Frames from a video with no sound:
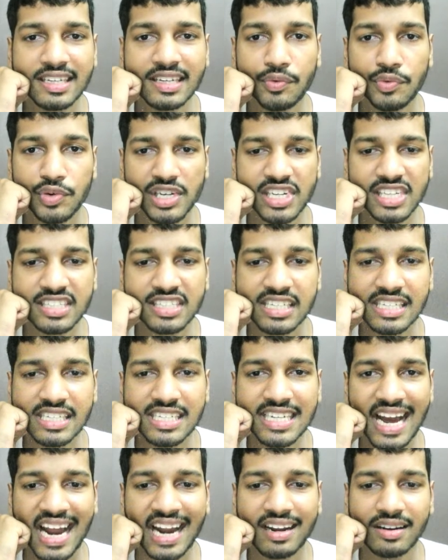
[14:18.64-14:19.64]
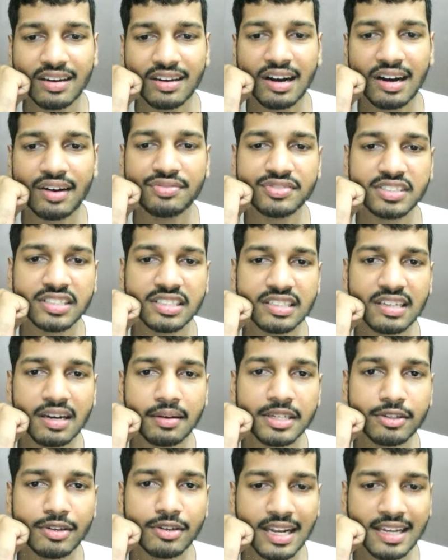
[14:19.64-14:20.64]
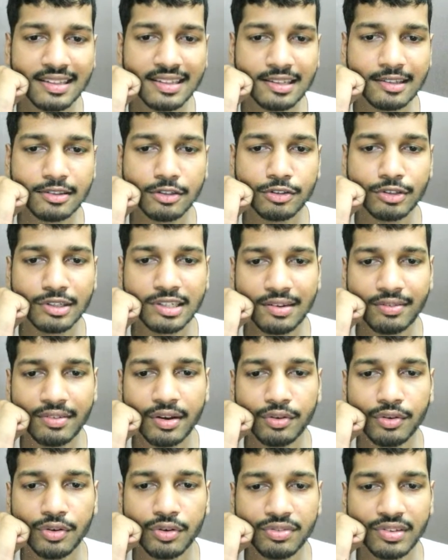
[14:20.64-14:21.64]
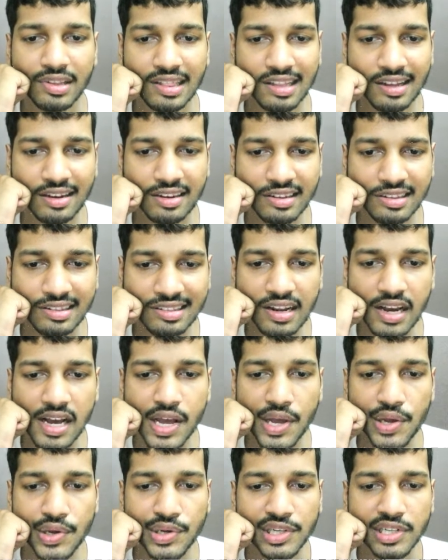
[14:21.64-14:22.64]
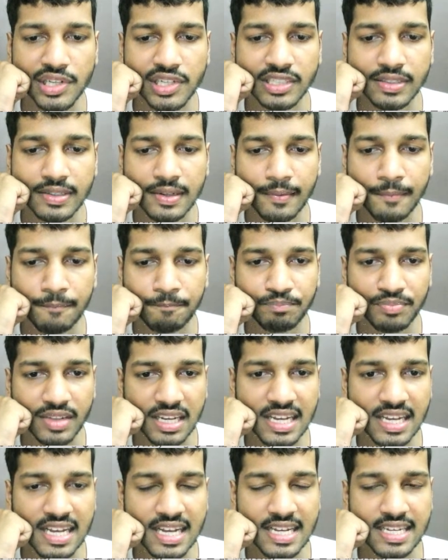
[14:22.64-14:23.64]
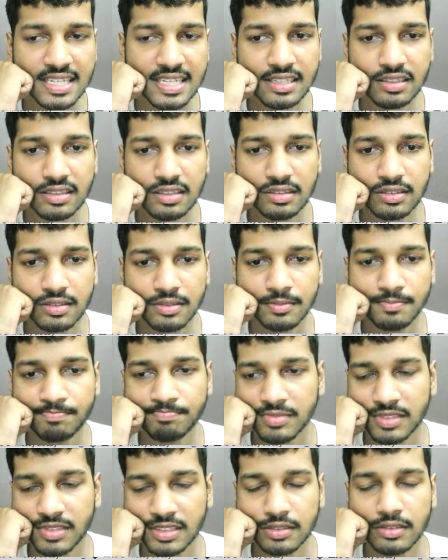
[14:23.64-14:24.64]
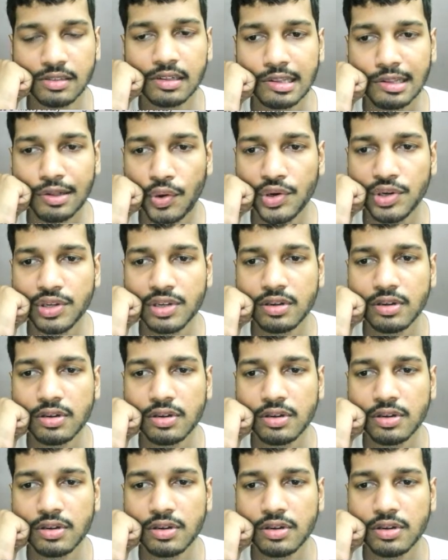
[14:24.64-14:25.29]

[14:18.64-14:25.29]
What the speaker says: he did after coming to like Santosh, they remembered this Lakisrai and so on.